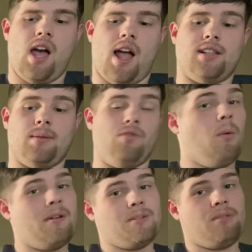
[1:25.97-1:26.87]
And uh, if you
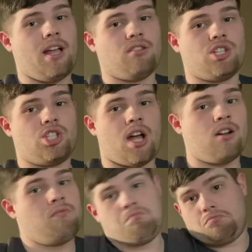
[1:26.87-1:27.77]
want me to play on the
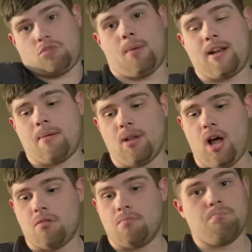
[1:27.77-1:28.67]
channel, comment down below.